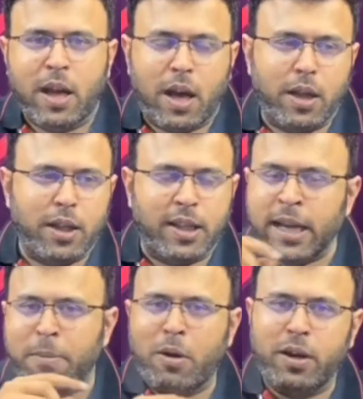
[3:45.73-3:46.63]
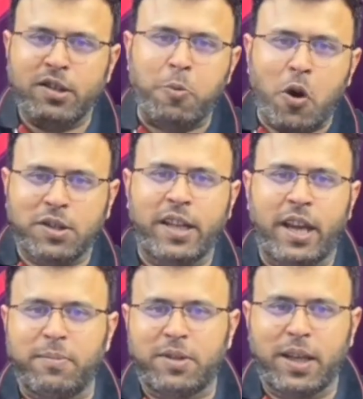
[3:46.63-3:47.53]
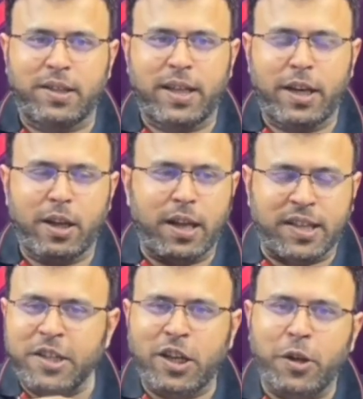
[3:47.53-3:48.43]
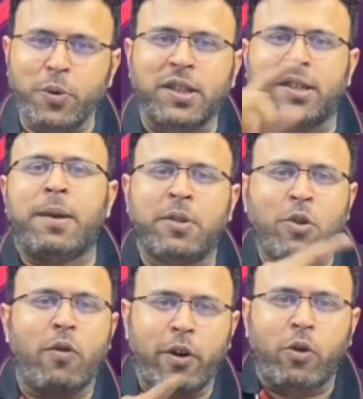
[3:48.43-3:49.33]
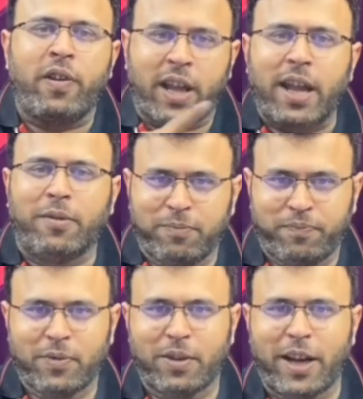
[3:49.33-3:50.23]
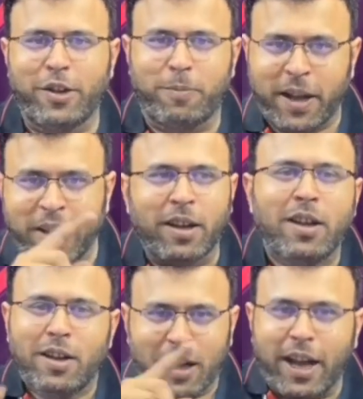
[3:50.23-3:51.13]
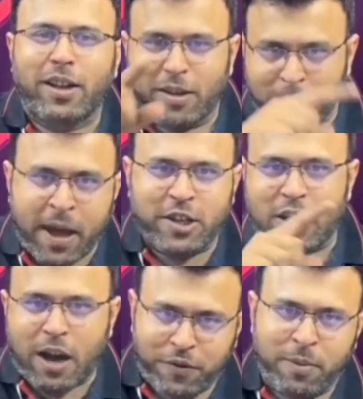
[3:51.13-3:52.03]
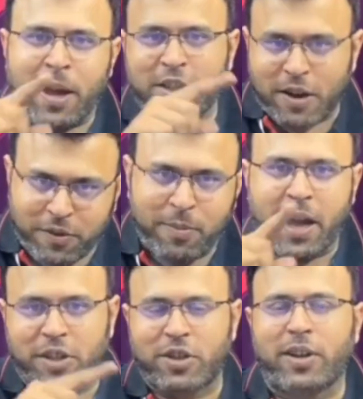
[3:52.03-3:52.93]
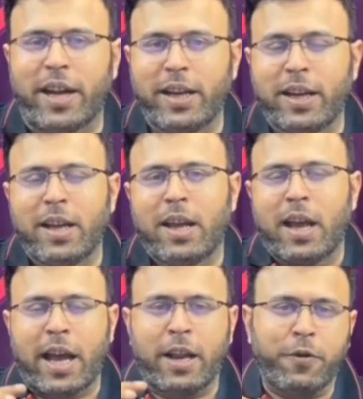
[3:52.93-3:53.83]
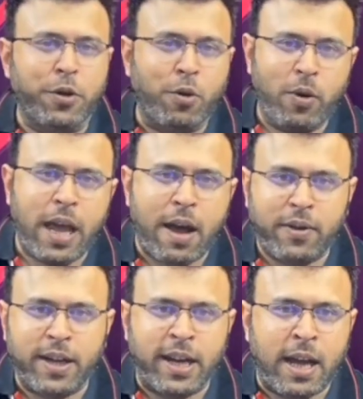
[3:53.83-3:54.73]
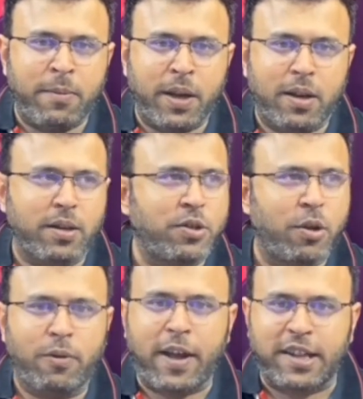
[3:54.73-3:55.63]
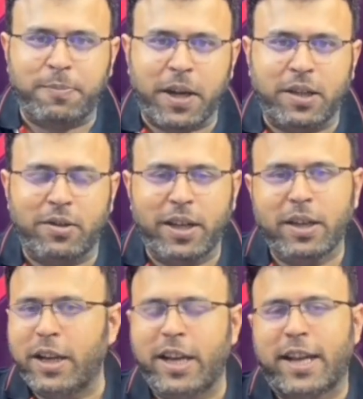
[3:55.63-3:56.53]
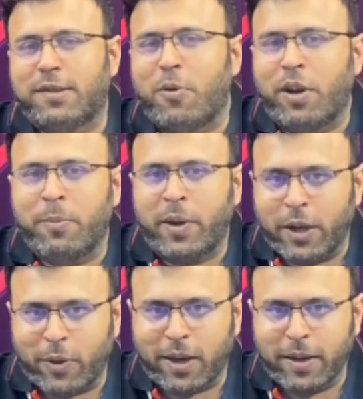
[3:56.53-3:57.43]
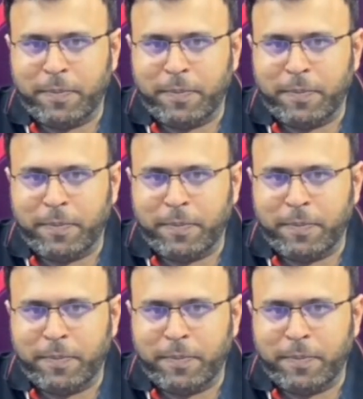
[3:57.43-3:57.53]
The thing about sports games is that essentially you're doing the same thing over and over again, right? You're playing like a match after match after match, right? And if you don't have a dynamic sort of aspect to it, it gets boring pretty quickly.